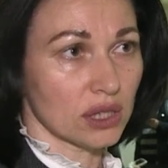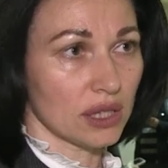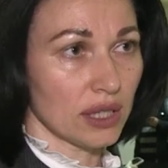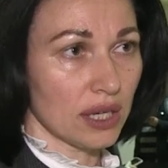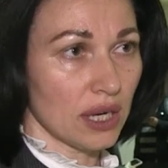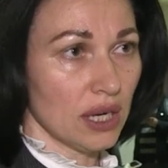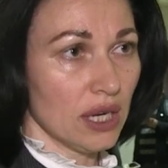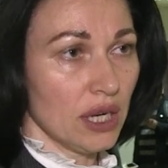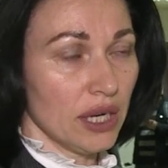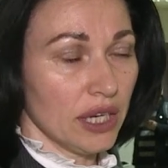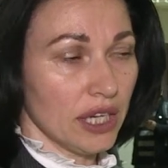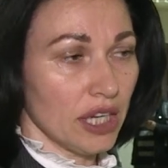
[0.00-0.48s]

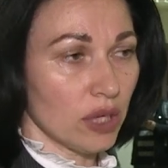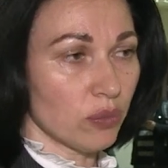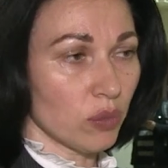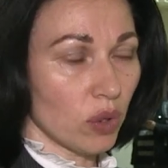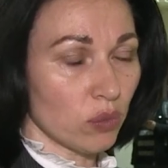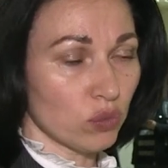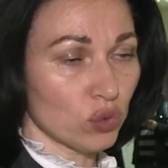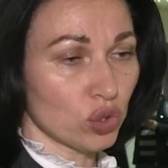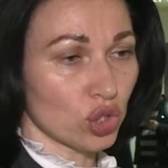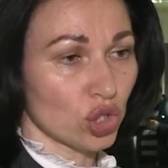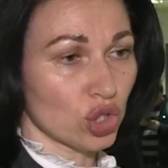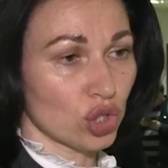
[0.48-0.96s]
difficult to
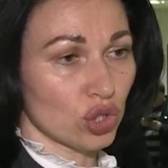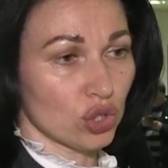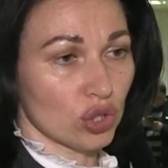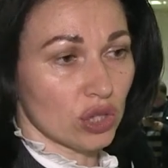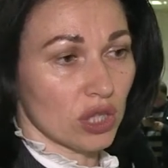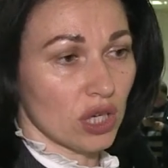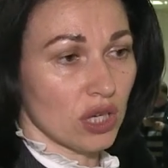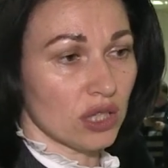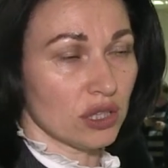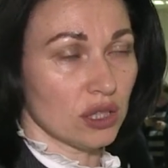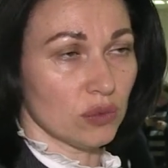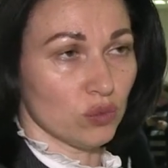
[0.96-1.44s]
prognose
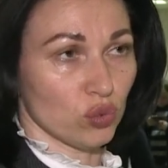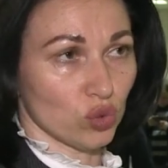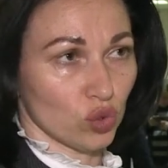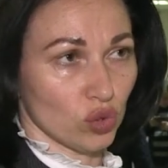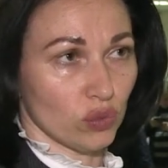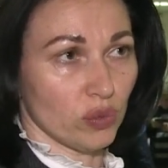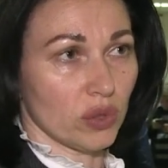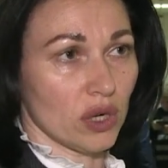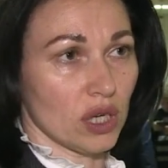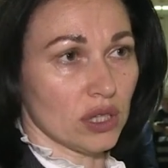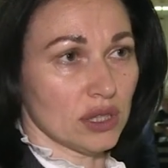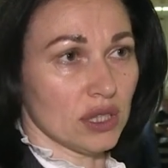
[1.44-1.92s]
anything
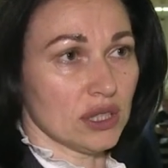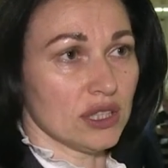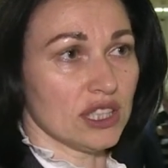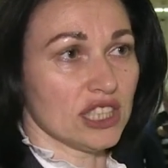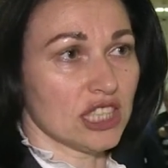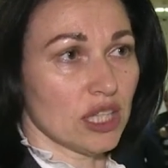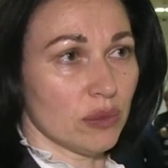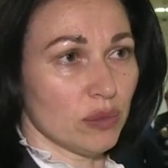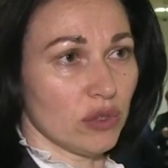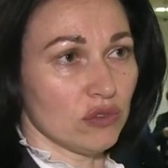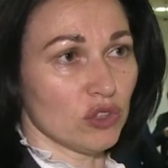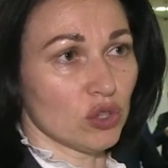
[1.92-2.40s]
right now,
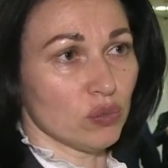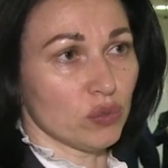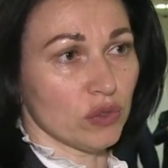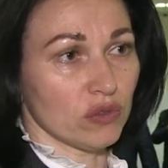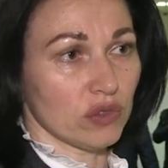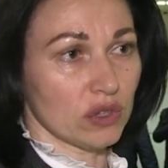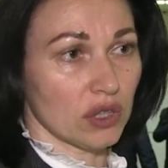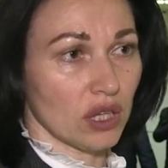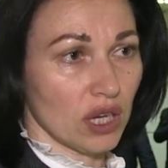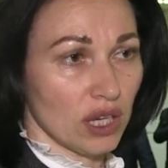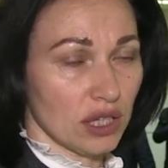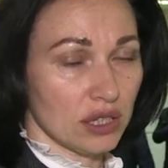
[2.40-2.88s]
and I
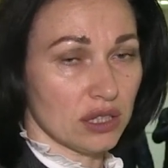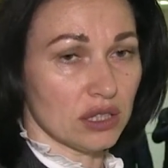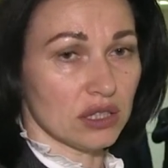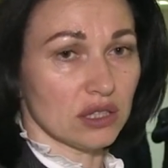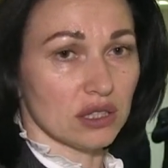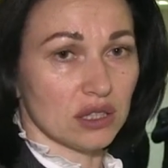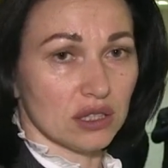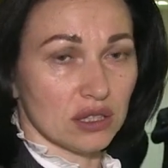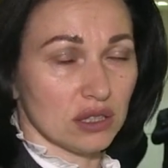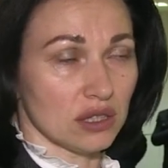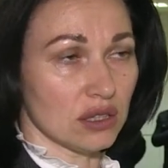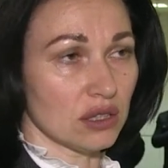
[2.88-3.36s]
probably won't
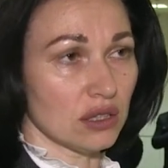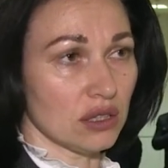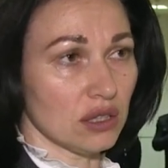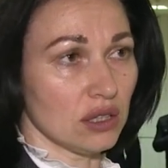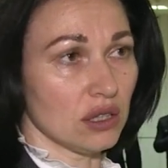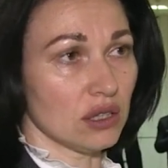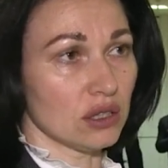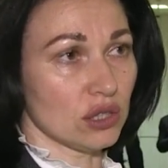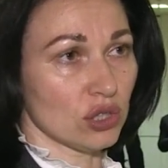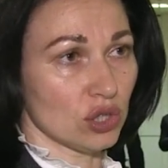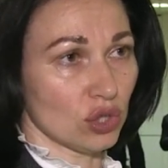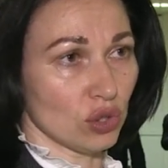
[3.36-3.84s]
take this
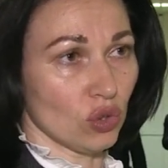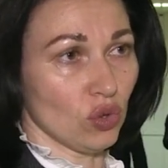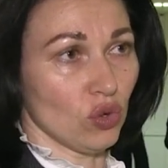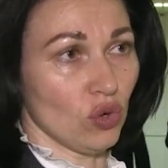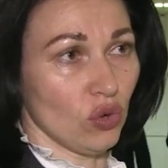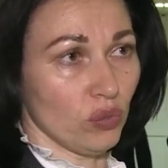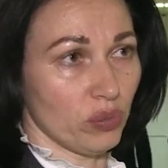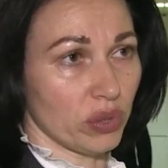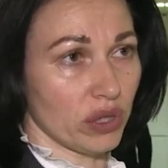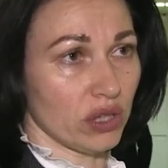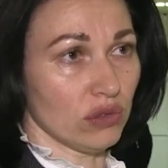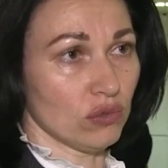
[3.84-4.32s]

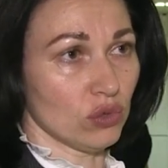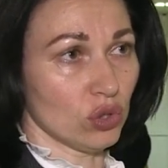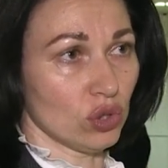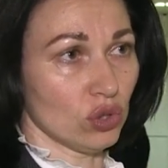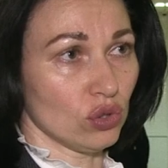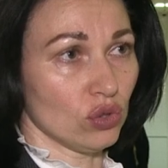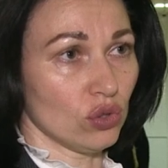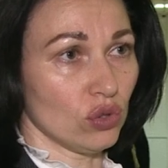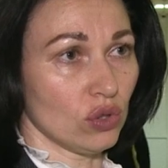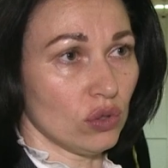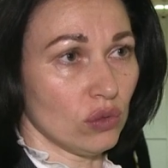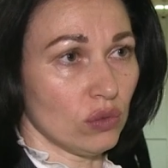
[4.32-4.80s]
responsibility on this
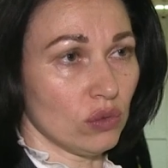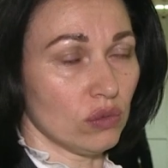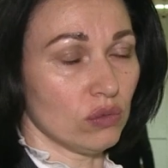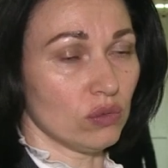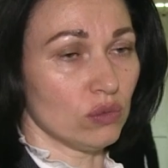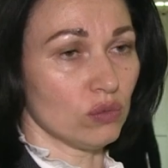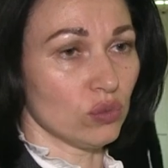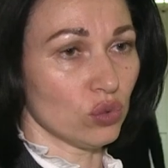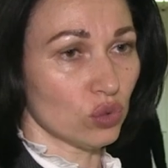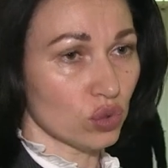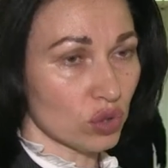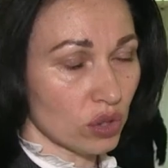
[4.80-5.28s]
regard.
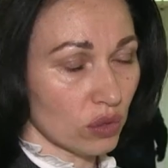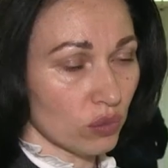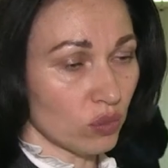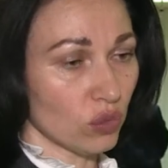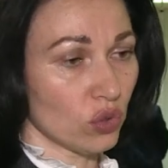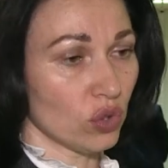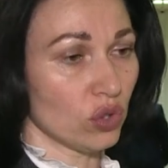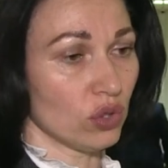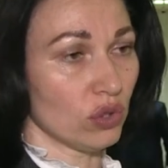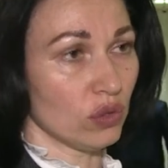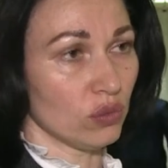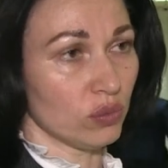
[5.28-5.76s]

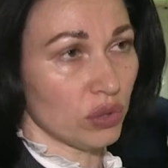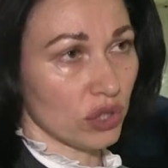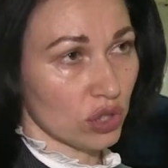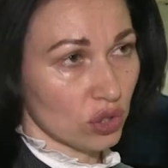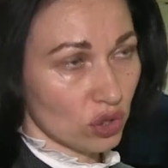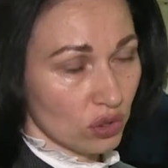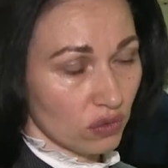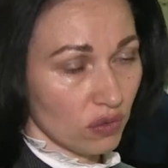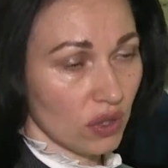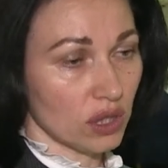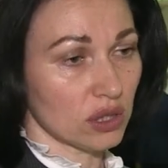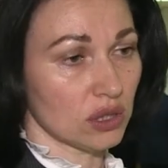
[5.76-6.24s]
We'll work
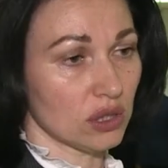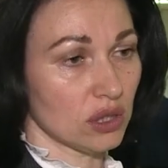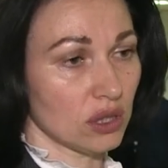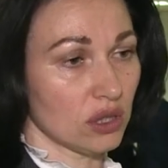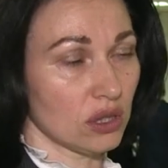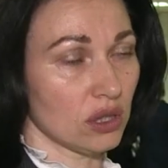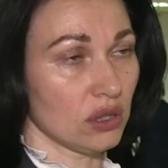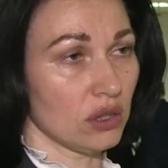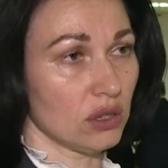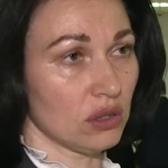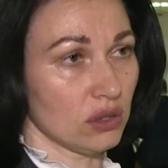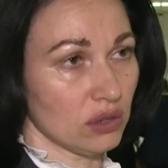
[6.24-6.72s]
and we'll see
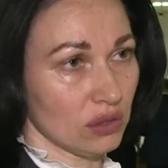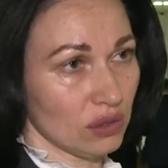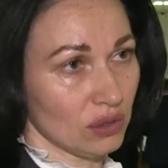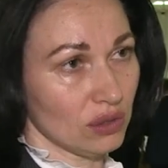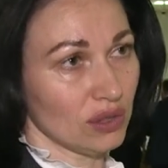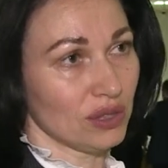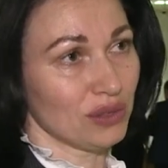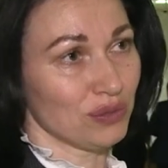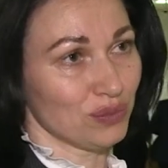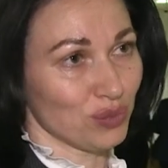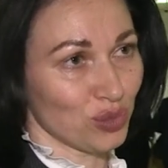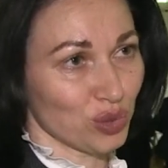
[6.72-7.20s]
how it's all
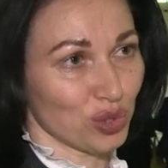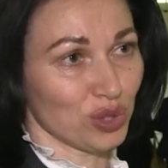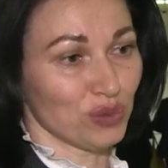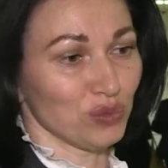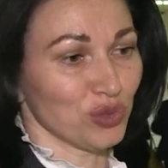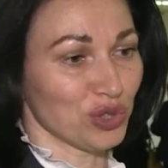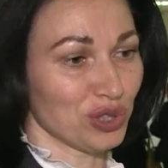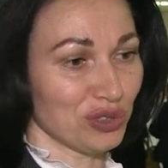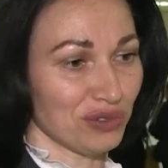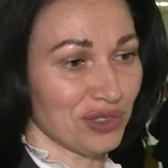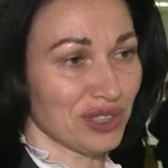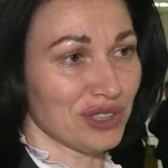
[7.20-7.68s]
going to
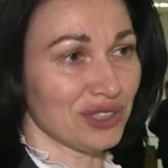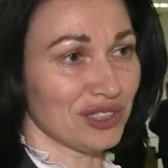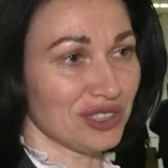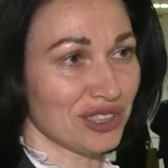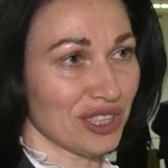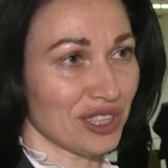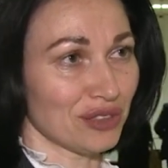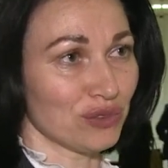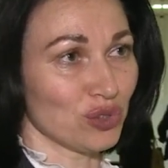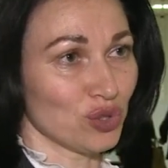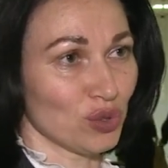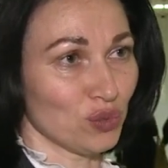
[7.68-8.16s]
pan
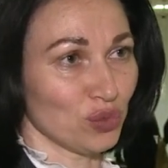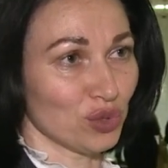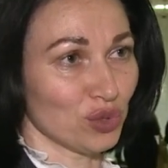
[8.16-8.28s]
out.